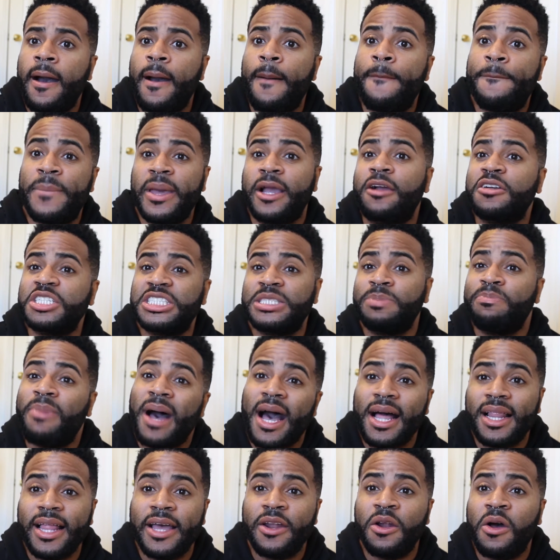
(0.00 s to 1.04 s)
a bigger
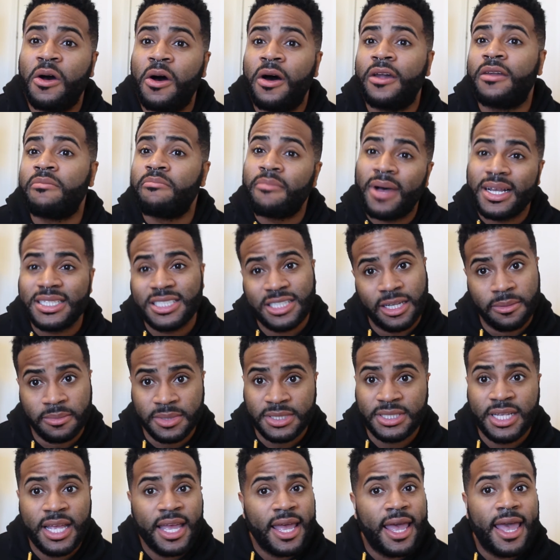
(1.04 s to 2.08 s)
spotlight on
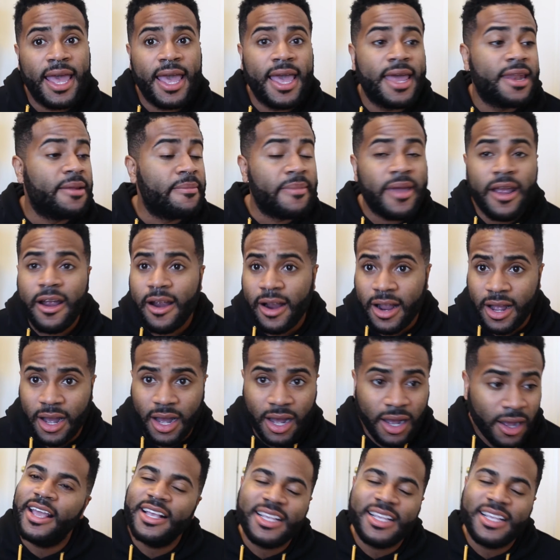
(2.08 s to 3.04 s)
Muslims in America.